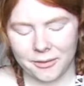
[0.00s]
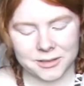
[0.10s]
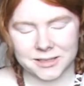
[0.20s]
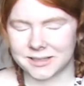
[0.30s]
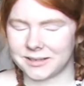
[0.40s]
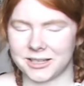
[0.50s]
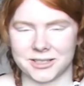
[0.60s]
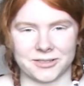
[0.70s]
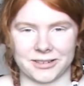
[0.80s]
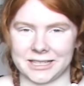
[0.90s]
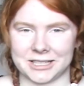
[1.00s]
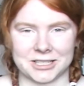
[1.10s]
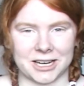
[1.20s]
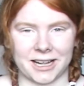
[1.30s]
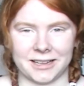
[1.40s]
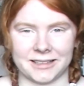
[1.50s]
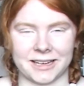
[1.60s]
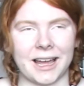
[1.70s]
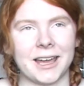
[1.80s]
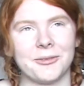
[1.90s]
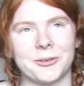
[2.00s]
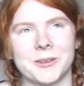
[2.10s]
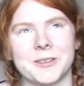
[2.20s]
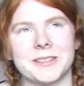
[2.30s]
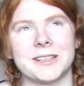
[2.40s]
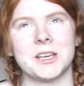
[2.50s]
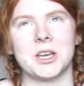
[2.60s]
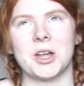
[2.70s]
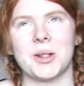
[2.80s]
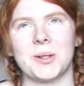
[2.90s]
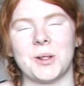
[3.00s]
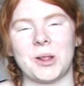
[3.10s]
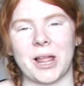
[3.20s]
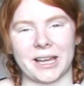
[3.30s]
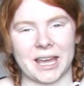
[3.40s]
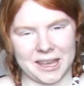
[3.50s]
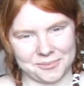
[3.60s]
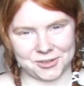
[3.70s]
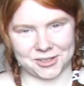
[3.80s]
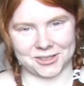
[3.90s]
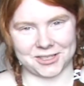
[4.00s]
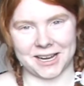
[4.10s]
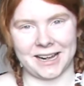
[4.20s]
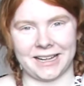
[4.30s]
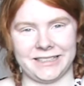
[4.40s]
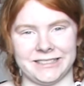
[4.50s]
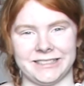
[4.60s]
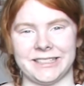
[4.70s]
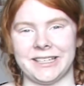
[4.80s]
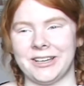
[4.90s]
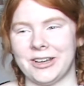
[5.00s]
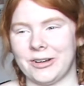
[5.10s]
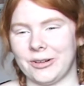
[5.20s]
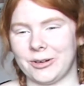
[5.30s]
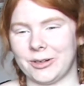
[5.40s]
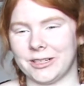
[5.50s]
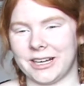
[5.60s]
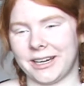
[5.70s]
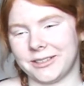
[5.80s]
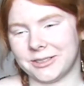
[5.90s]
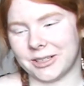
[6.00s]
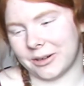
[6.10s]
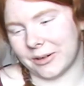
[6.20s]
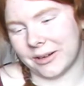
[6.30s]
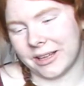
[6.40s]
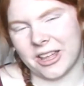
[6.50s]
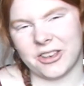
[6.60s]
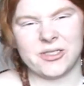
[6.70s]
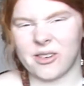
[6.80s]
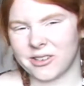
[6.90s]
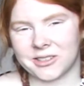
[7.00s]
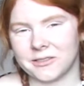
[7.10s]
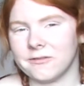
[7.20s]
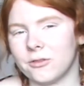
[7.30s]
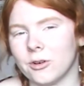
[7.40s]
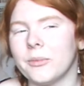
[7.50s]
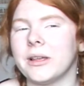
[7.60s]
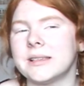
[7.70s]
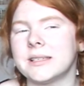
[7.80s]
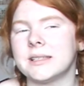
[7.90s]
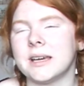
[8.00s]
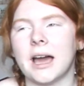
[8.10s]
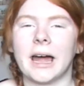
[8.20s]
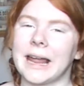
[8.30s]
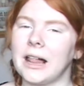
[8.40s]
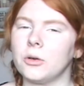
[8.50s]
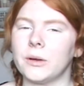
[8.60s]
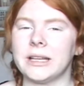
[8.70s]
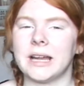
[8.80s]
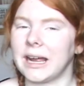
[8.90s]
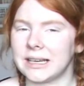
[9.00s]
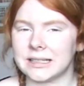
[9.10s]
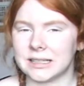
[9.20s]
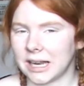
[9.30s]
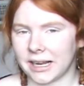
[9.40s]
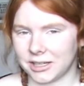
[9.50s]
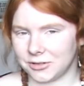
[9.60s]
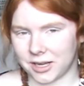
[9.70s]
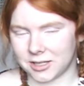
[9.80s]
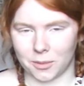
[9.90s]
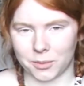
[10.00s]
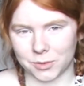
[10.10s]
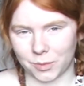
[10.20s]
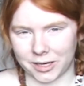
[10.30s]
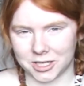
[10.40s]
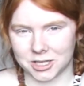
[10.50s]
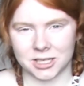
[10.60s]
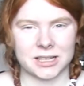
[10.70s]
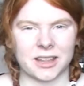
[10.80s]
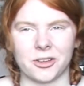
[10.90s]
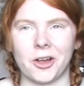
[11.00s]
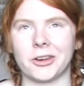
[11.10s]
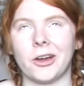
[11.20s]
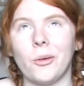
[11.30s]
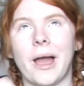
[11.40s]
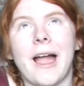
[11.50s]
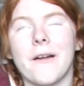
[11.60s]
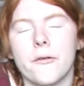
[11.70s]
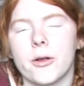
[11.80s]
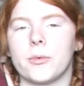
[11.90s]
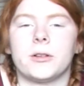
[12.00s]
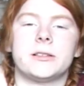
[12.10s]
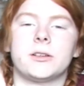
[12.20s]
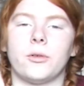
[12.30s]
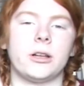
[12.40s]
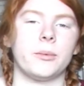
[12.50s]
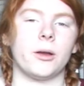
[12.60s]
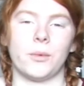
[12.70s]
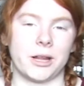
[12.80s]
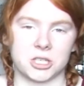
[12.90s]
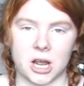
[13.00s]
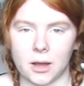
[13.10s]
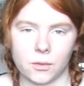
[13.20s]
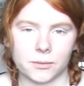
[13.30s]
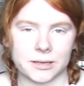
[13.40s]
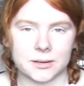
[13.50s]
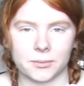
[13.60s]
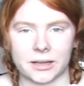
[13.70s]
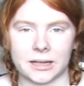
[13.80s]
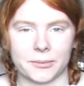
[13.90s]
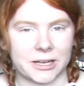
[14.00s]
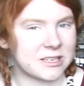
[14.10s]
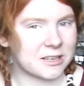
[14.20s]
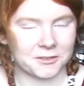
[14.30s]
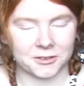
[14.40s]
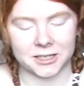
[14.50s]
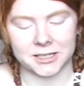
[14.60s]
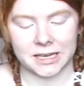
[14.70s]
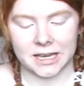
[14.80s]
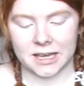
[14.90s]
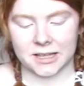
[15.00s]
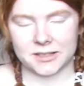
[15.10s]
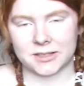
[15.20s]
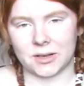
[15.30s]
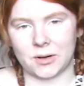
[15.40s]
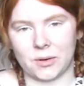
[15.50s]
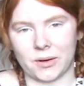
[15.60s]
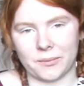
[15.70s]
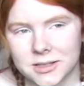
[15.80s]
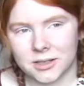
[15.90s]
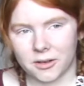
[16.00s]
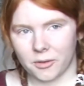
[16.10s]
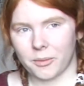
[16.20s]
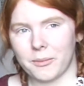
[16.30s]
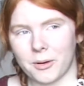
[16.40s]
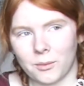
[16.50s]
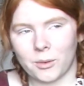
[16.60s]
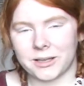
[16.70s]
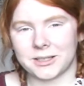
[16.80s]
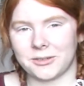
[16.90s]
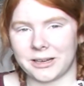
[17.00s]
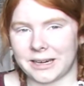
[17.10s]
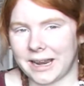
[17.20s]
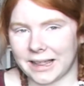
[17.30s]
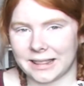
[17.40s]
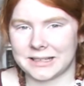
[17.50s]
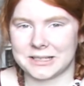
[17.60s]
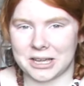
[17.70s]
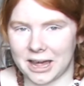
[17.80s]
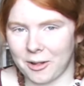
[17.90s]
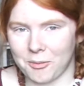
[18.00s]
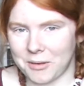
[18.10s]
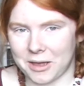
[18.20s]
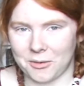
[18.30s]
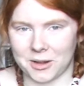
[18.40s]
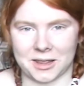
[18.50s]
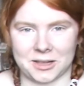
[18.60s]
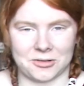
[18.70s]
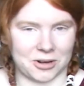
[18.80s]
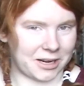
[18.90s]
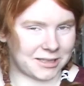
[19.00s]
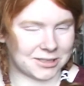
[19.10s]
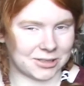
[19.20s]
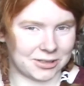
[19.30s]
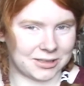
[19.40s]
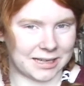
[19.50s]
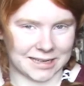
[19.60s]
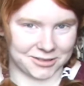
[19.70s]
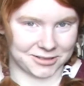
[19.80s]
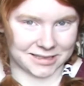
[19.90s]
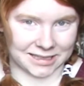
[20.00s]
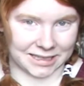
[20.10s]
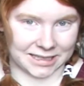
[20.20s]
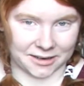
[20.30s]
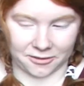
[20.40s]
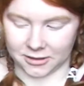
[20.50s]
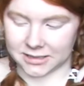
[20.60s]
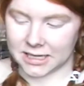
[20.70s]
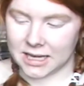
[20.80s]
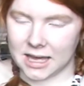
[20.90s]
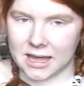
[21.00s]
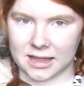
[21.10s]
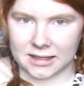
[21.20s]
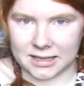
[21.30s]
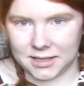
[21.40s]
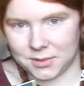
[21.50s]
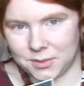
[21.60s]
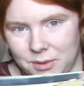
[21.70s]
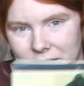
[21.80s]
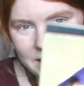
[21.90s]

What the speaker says: was a strange child. I was like a hipster child, or I don't know, non-conformist. At Halloween I didn't like to dress up as a witch because I thought, oh, everyone's going to be a witch. I want to be something a bit different. So my mum went to great lengths to help me with trying to look interestingly different. This was one